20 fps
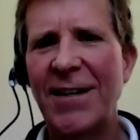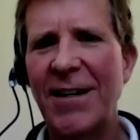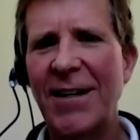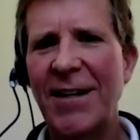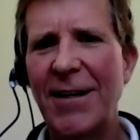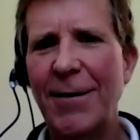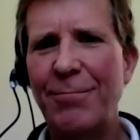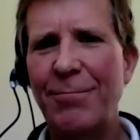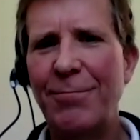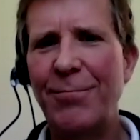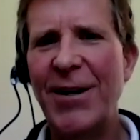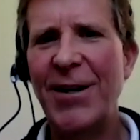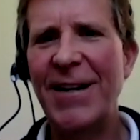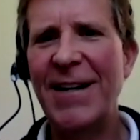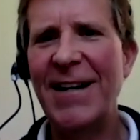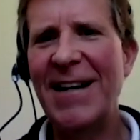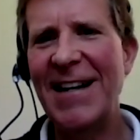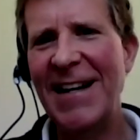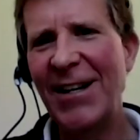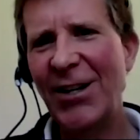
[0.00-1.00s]

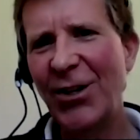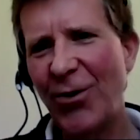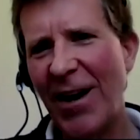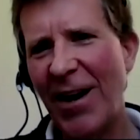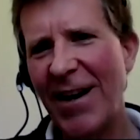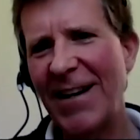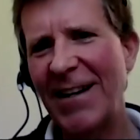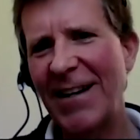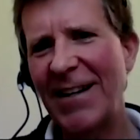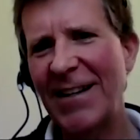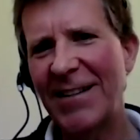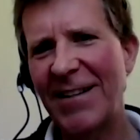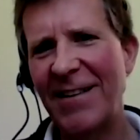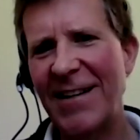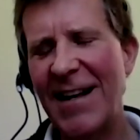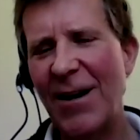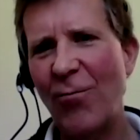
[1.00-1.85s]
but integrating it to the